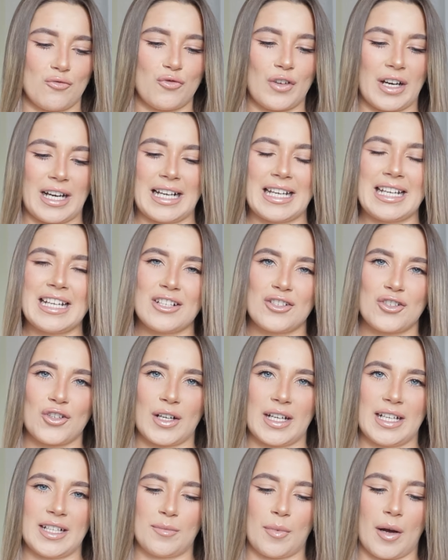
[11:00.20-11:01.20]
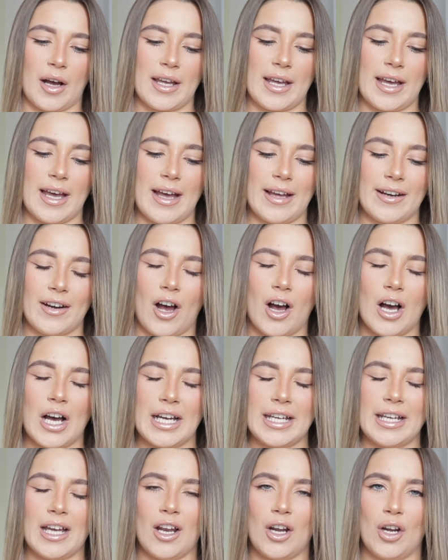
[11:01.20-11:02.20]
really intrigued by it, and
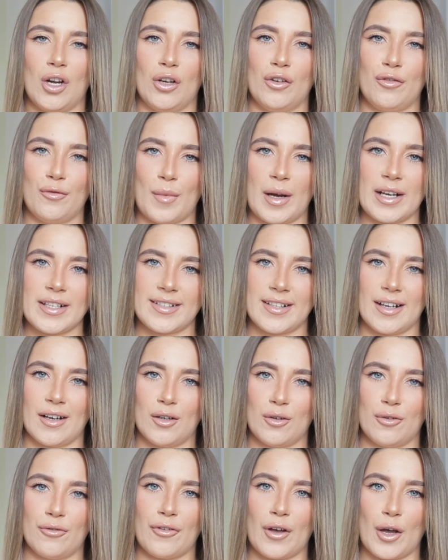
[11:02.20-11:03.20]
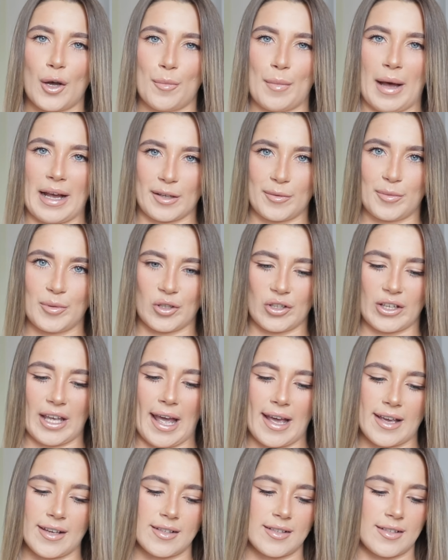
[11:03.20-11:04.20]
I love myself a MacBook
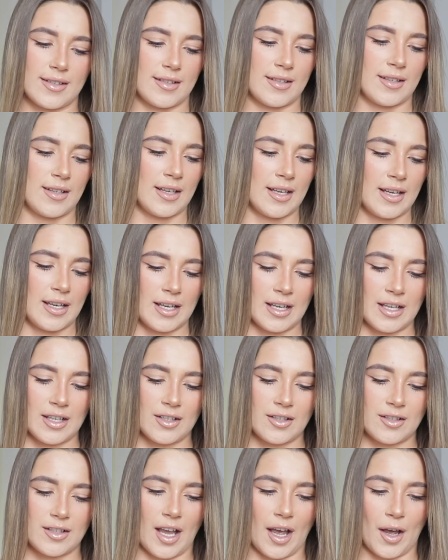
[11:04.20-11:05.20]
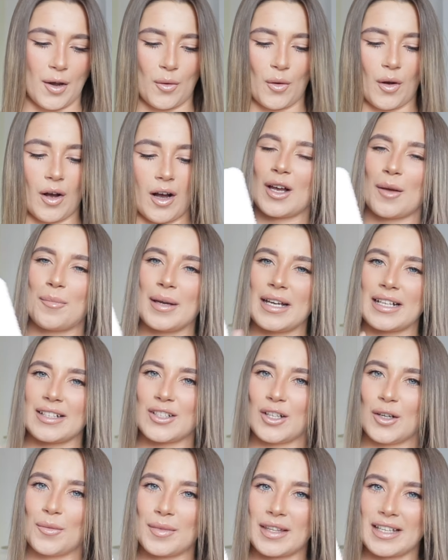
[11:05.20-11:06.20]
case. So I picked
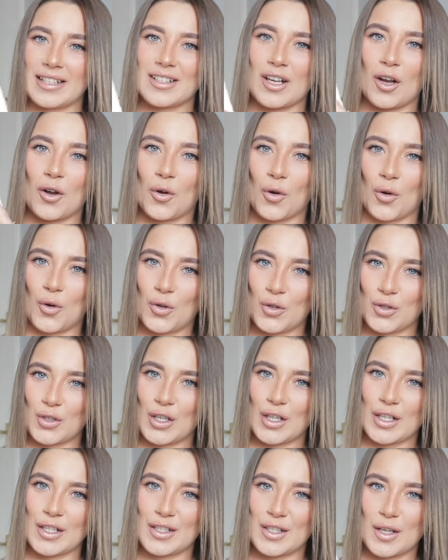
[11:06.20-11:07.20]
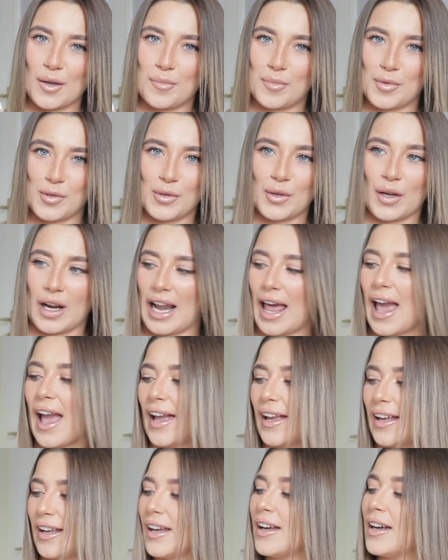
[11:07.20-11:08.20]
up this gorgeous
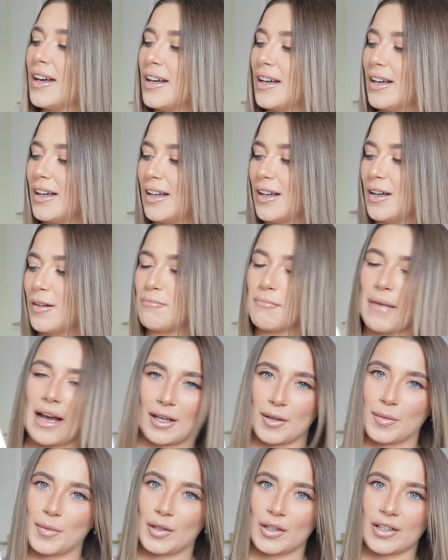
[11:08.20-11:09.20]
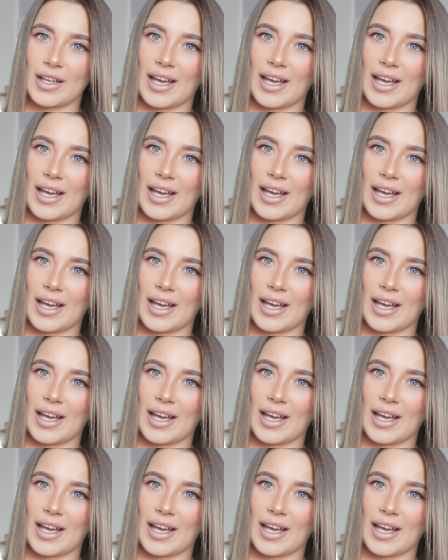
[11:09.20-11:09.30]
boucle MacBook